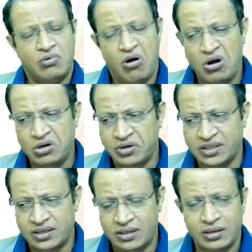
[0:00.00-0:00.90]

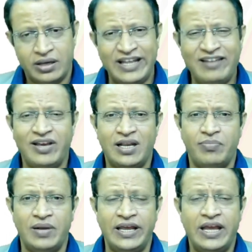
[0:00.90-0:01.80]
altogether,
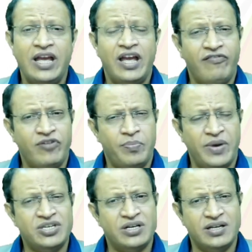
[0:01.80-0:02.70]
invariably, if a
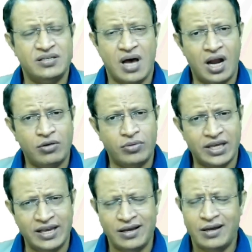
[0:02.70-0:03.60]
patient is
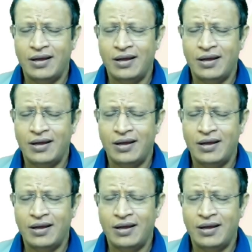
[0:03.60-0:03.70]
hardworking